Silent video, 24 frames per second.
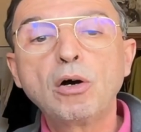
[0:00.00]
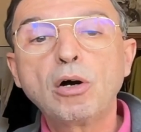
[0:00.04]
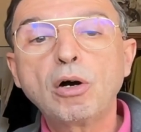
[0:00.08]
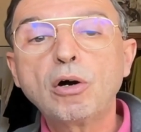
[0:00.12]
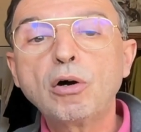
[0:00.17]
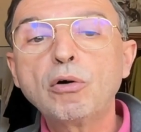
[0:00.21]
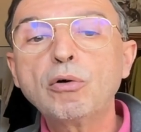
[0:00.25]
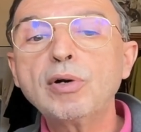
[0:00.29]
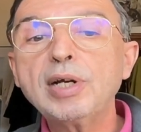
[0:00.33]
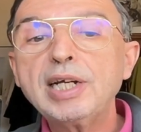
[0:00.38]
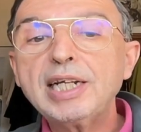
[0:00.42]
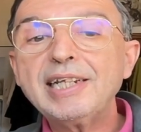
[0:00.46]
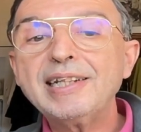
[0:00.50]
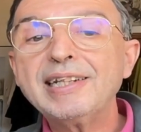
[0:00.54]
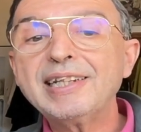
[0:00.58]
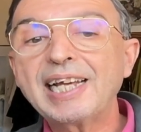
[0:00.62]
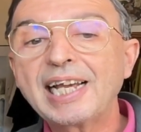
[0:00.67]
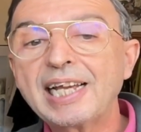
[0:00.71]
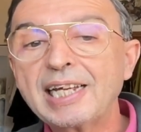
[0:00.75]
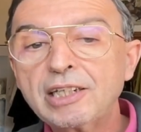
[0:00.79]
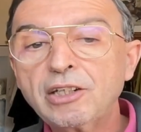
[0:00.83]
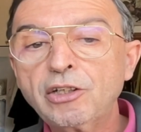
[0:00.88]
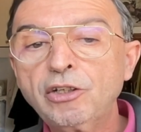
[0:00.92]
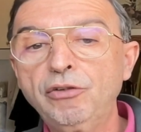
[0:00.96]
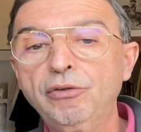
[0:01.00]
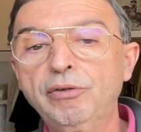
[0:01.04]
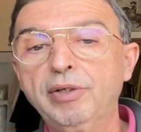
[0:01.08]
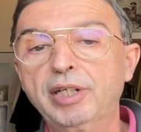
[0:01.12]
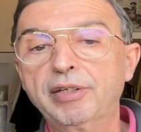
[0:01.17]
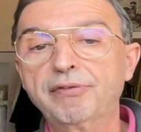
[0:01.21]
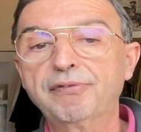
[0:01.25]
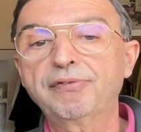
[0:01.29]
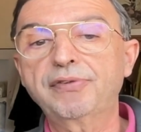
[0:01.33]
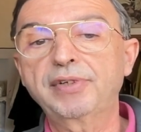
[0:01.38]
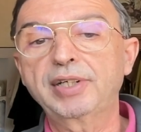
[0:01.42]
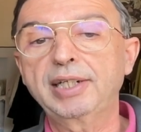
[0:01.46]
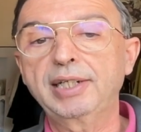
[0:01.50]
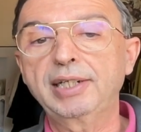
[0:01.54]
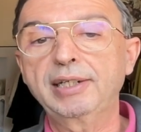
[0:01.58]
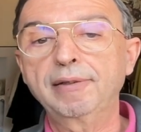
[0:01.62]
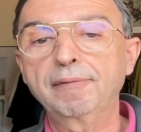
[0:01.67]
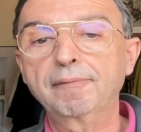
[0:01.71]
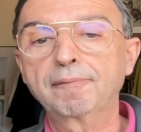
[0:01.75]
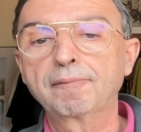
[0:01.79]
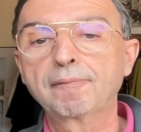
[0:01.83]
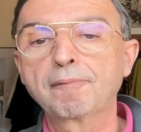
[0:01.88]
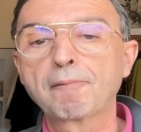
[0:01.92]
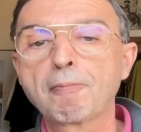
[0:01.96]
Only then you are free.
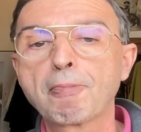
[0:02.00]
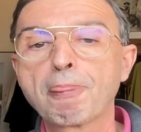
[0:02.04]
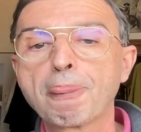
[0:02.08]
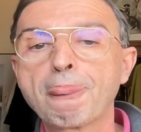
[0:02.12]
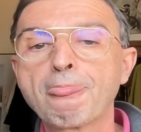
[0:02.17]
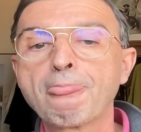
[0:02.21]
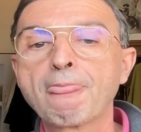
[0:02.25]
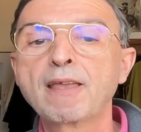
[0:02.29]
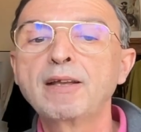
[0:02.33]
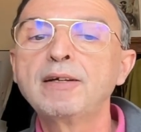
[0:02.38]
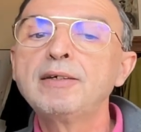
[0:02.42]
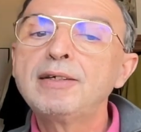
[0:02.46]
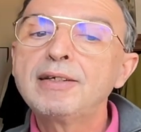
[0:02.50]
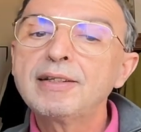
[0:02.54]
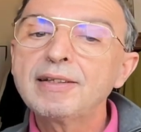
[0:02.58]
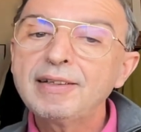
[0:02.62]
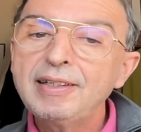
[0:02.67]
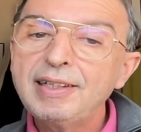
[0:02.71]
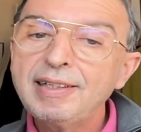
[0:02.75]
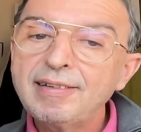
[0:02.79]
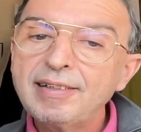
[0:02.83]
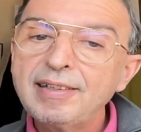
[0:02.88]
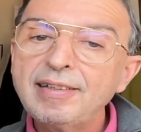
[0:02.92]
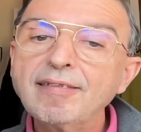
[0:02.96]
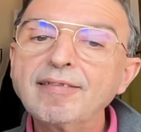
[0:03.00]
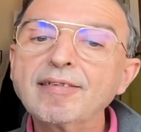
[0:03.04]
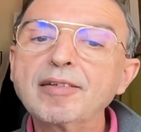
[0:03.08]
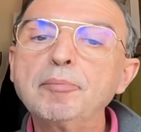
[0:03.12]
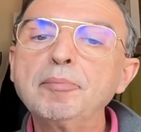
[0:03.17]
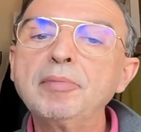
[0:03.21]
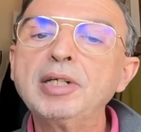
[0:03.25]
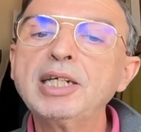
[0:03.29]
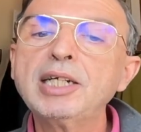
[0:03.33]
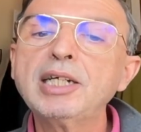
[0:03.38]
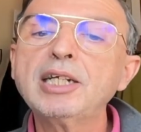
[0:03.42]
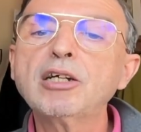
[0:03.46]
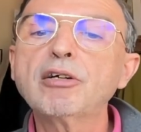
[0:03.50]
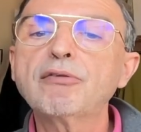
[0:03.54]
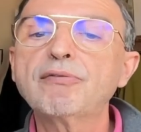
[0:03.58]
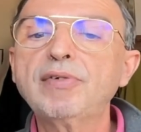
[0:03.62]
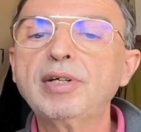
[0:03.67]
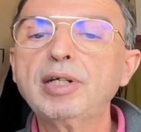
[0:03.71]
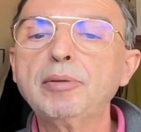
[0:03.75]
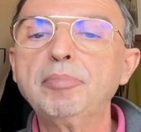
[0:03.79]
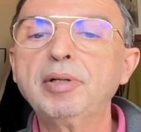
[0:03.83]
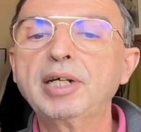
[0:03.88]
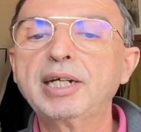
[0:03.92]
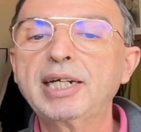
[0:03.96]
This is the meaning of
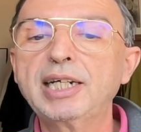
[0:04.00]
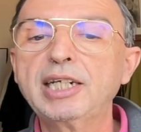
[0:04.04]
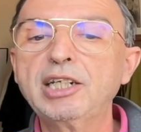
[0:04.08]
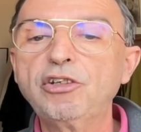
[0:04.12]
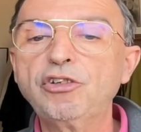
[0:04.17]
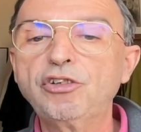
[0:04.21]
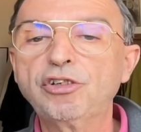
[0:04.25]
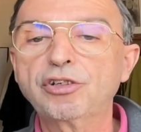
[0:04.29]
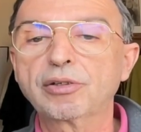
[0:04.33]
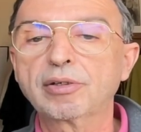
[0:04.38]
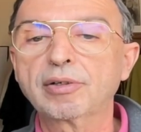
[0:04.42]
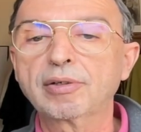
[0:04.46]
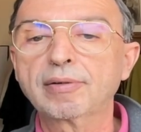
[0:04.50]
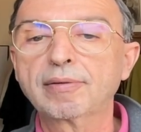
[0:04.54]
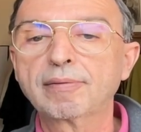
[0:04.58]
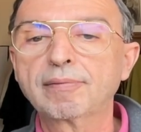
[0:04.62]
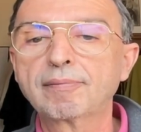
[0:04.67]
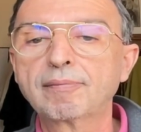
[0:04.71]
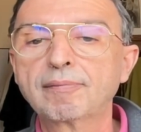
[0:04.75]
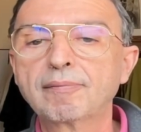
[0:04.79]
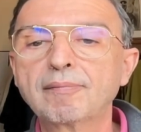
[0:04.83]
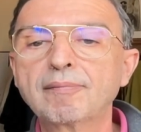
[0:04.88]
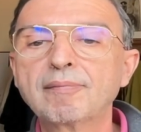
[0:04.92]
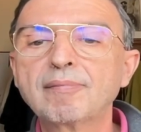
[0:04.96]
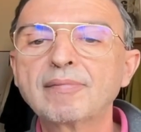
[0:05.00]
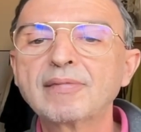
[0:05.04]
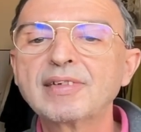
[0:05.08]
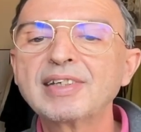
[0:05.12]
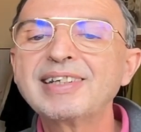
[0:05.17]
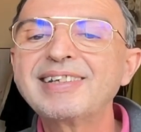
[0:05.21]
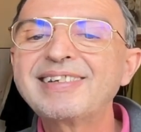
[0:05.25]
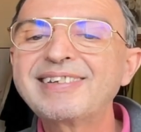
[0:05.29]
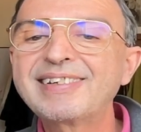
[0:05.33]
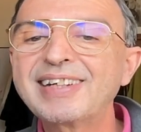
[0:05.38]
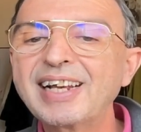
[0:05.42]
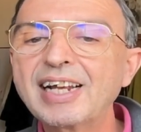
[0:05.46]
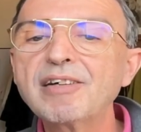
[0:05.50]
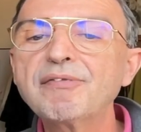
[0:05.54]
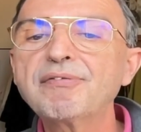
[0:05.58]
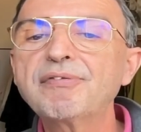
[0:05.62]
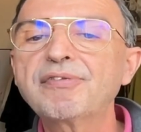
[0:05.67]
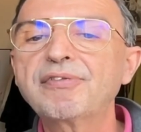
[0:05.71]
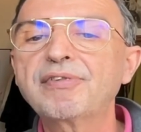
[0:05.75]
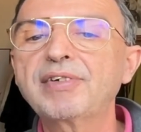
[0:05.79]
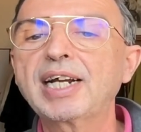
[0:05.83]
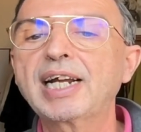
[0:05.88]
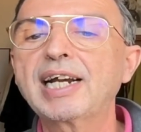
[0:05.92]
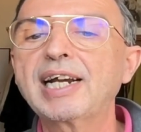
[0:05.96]
liberation,
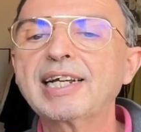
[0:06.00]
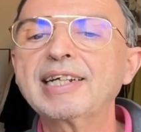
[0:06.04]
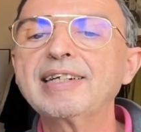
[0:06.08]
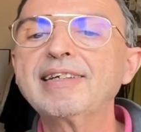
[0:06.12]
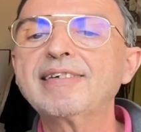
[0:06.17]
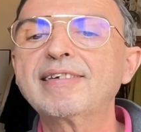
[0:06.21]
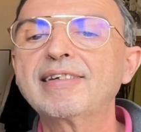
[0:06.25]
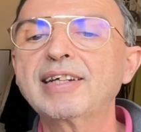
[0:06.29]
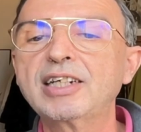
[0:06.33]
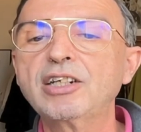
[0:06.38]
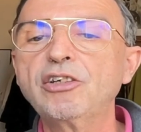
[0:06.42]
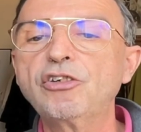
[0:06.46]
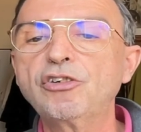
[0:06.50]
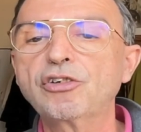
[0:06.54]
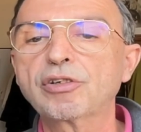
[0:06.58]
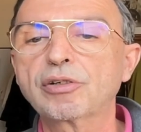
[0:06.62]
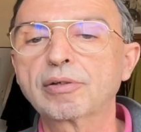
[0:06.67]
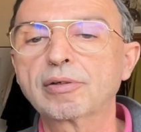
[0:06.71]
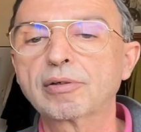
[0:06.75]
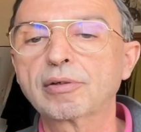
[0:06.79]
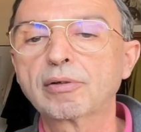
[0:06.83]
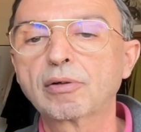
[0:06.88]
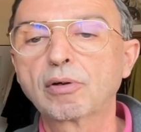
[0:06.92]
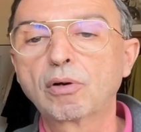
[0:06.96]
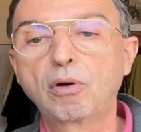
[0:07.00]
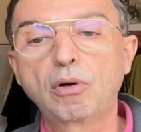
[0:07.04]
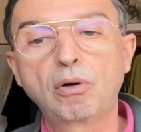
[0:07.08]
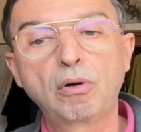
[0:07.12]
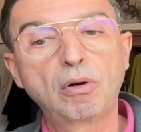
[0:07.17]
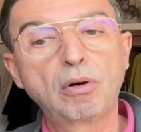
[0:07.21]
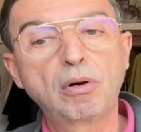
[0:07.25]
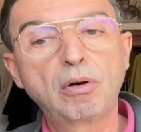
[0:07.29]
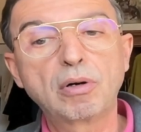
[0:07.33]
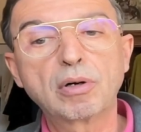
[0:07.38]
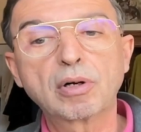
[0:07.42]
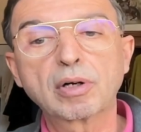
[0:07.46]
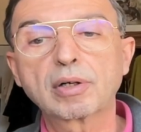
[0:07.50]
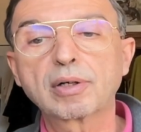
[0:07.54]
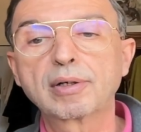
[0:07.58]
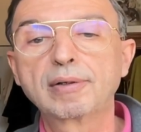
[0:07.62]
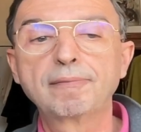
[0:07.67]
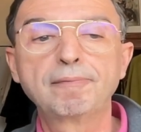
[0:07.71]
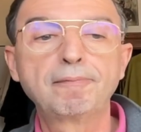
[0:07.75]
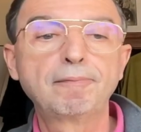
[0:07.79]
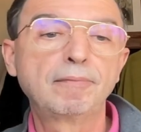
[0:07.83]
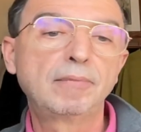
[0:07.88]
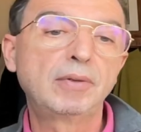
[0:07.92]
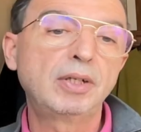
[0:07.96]
self-realization, or,
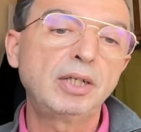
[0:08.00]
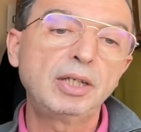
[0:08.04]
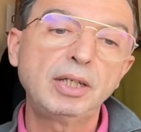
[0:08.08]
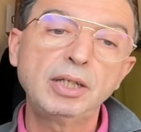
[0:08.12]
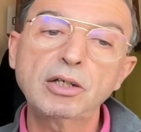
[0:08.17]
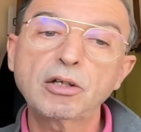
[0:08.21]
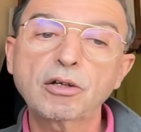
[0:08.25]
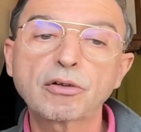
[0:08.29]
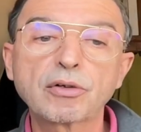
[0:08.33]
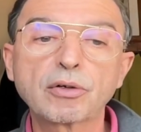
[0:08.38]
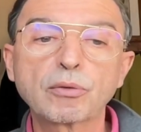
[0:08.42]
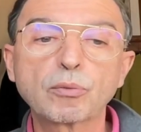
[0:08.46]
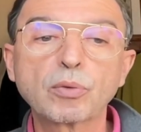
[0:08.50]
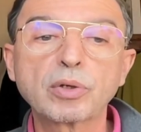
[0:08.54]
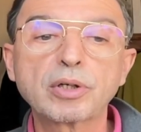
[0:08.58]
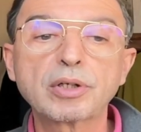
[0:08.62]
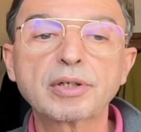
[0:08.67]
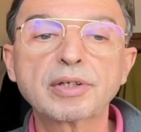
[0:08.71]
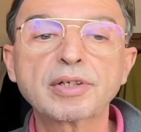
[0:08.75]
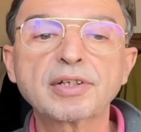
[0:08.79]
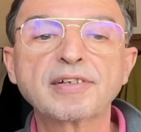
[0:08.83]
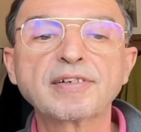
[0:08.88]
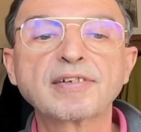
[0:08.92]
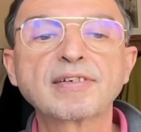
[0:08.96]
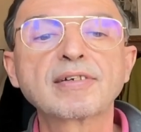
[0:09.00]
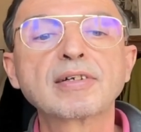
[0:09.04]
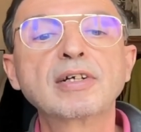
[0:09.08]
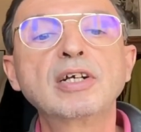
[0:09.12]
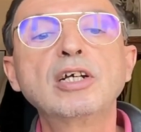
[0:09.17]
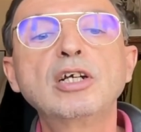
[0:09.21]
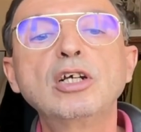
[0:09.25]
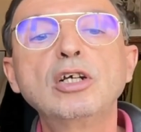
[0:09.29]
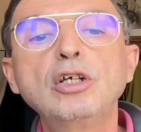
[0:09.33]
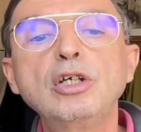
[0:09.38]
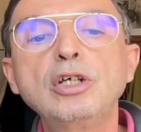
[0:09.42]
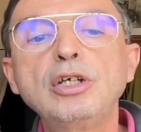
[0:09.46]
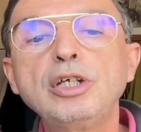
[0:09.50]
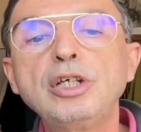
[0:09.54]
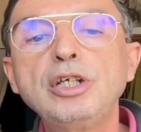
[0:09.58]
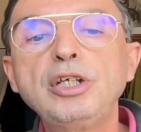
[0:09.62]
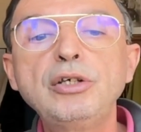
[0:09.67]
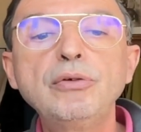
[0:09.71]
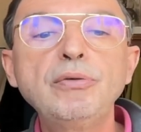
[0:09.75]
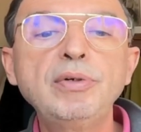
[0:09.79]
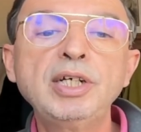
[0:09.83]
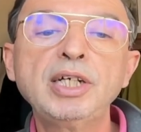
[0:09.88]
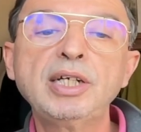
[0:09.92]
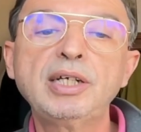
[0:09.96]
in other words,
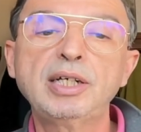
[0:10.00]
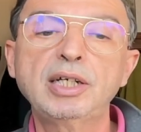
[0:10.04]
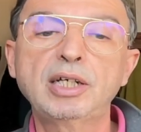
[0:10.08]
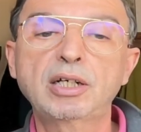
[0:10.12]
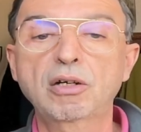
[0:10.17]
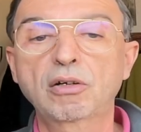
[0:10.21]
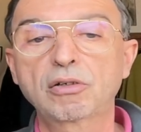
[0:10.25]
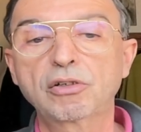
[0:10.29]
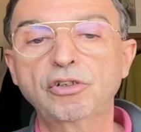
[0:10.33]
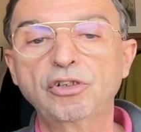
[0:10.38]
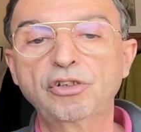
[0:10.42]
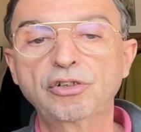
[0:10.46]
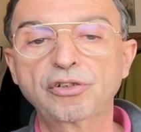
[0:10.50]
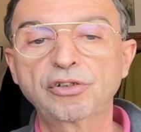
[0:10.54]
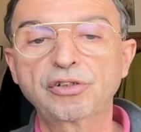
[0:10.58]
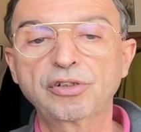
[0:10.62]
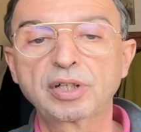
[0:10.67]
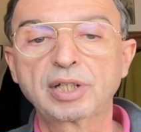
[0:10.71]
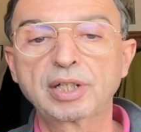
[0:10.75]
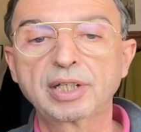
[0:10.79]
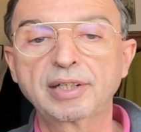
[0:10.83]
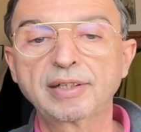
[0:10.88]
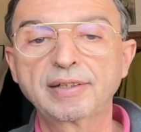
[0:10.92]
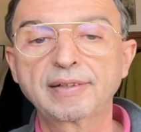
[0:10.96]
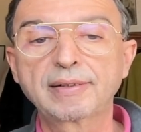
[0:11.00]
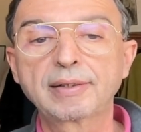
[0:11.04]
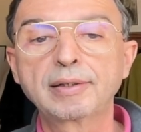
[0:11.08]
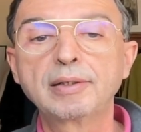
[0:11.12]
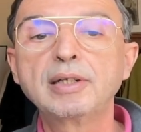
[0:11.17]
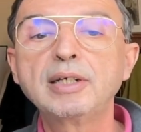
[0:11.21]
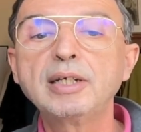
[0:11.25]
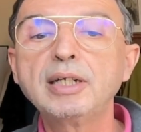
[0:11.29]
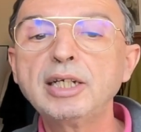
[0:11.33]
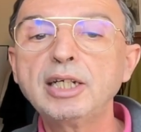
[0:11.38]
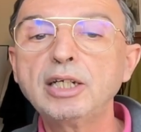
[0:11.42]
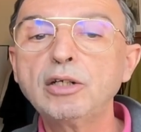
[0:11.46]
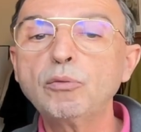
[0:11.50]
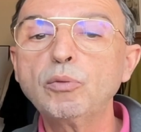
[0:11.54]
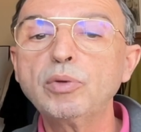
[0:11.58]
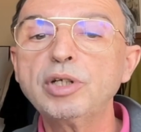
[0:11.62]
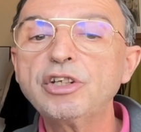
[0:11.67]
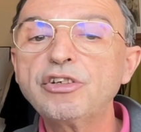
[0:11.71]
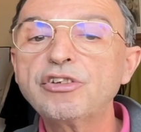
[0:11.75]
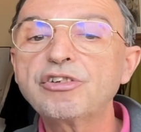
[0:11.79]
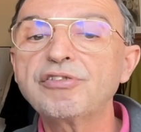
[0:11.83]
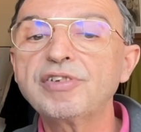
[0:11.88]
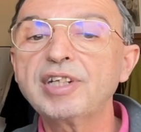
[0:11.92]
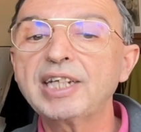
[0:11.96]
unity consciousness, in
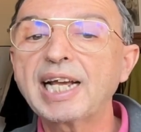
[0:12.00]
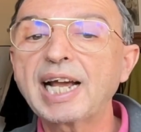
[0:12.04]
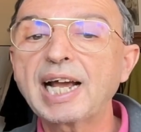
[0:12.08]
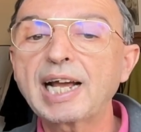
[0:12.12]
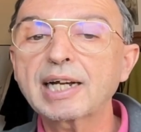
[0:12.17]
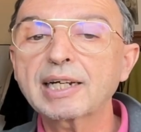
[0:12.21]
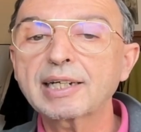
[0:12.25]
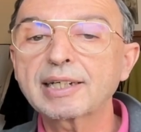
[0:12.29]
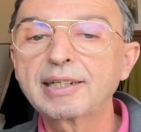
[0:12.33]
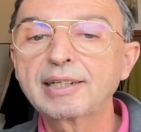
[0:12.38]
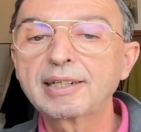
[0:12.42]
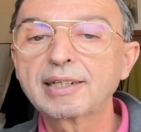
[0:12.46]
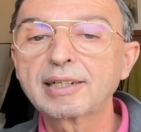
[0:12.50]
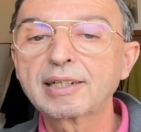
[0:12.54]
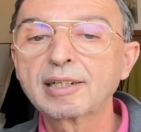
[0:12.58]
which the act,